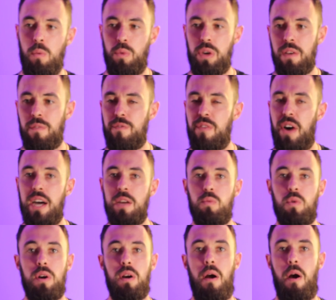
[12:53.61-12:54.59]
we can
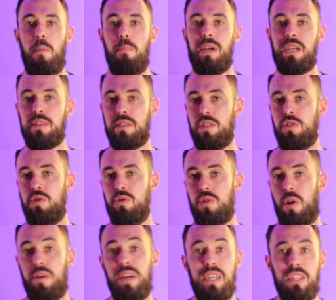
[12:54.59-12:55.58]
find where our biggest
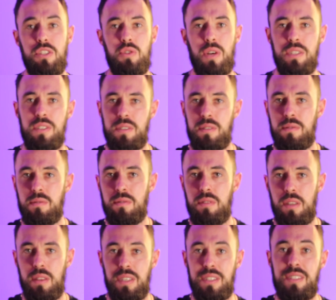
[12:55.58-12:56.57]
issues are and address
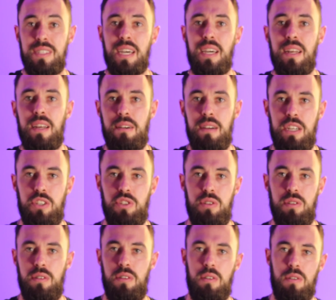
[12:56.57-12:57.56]
the secondary
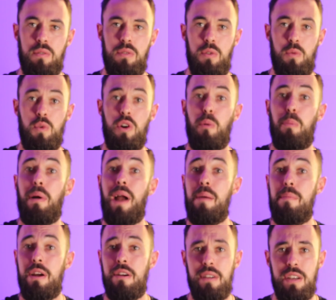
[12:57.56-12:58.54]
issue or the real
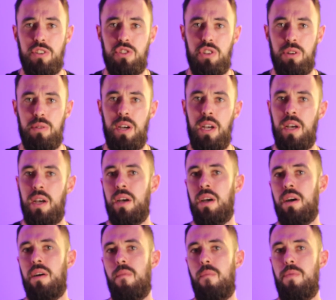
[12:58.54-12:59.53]
primary issue.
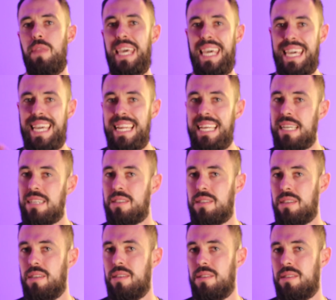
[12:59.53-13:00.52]
The eating
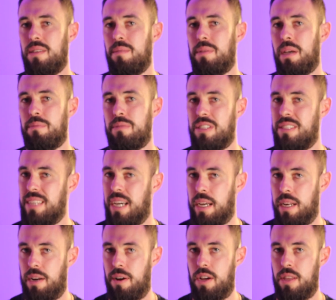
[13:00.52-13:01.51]
is sometimes a
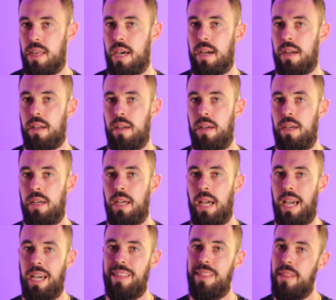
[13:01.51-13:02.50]
secondary thing.
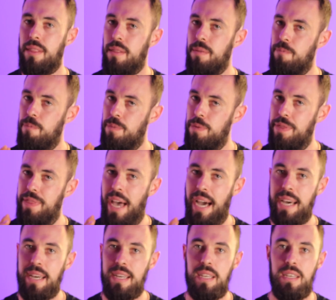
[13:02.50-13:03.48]
And
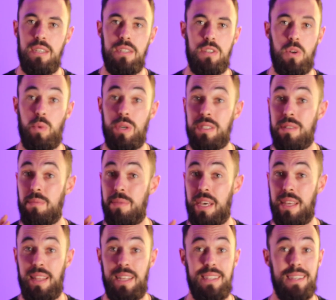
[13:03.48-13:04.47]
that is a wisdom
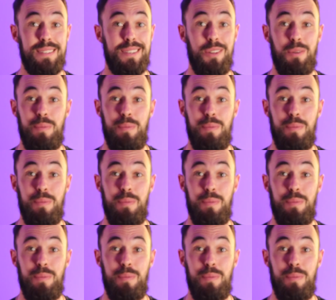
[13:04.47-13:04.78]
thing. That takes